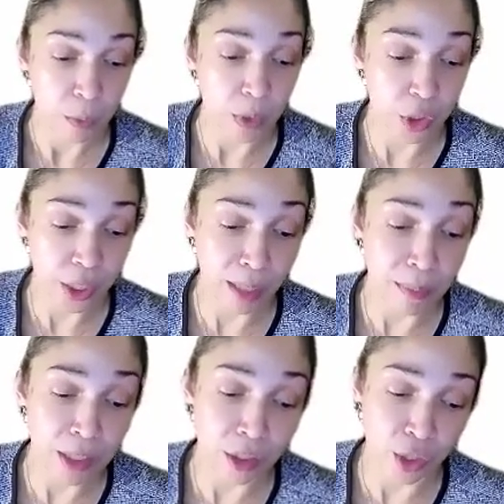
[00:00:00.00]
When she
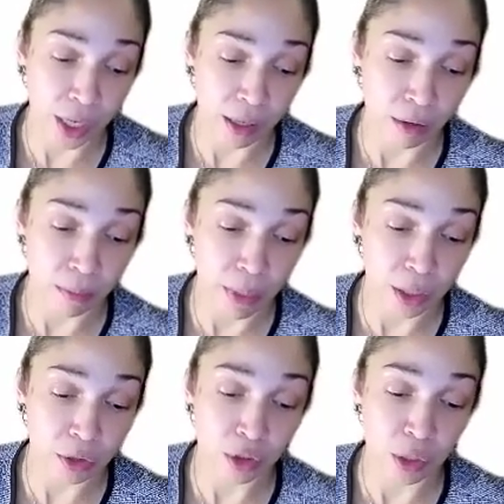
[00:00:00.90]
came in to check on
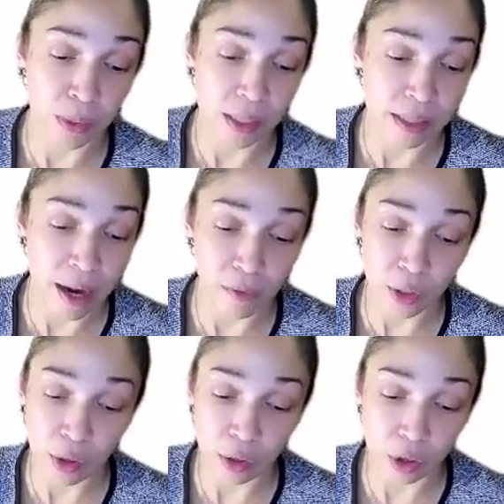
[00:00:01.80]
me, she was never
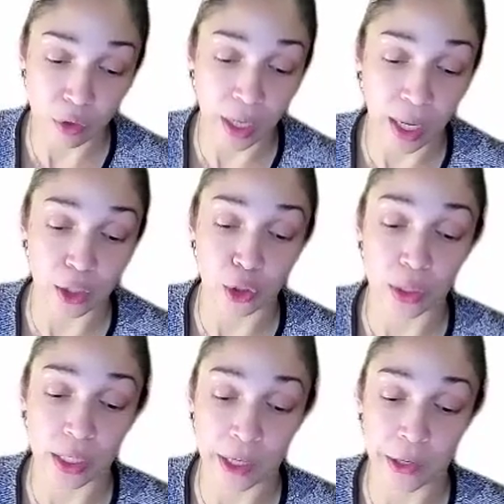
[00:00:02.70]
in a hurry and
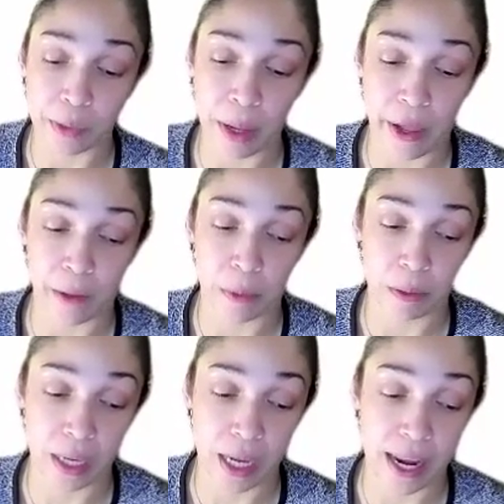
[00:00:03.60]
truly cared about
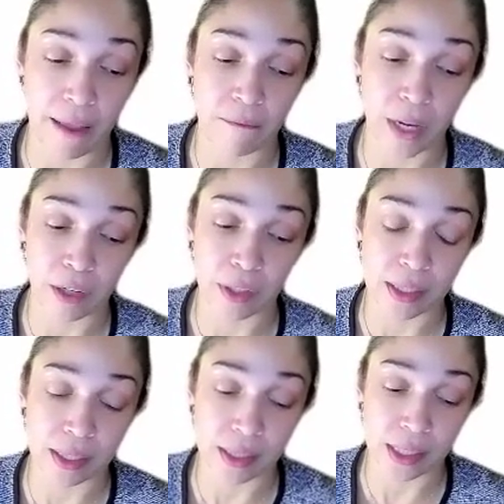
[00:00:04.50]
helping me in a very
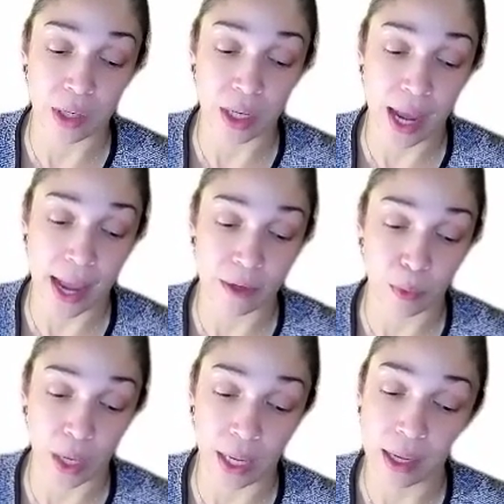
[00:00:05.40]
sincere and kind
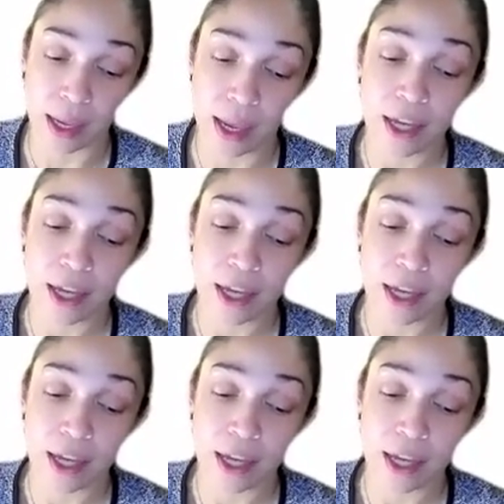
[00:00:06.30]
way.